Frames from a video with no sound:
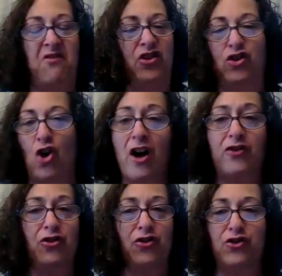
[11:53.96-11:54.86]
the
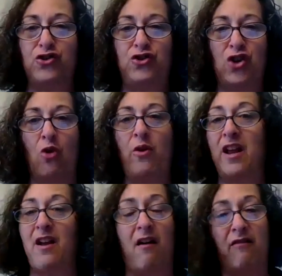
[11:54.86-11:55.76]
doctors don't
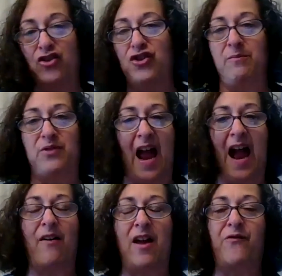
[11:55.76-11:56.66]
encourage them to
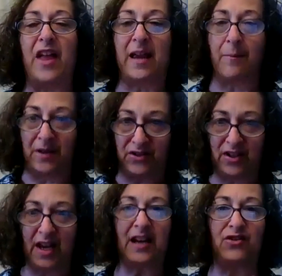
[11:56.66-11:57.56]
have if they can be
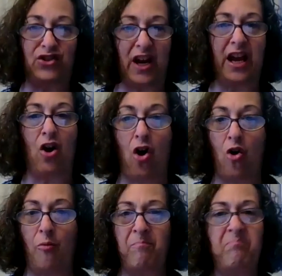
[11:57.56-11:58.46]
sick and stay at
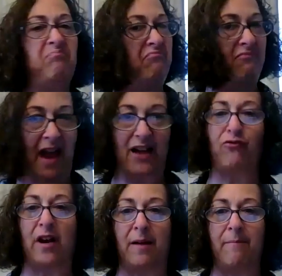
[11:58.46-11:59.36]
home that's
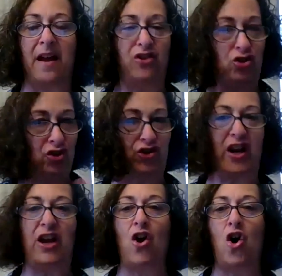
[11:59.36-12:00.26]
recommended. Just
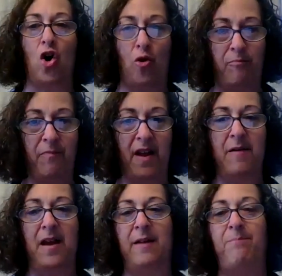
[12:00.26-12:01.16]
stay at home
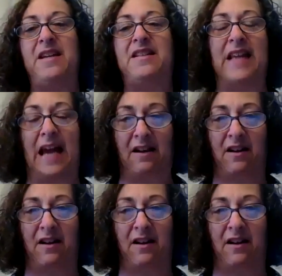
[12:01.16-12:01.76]
and be sick.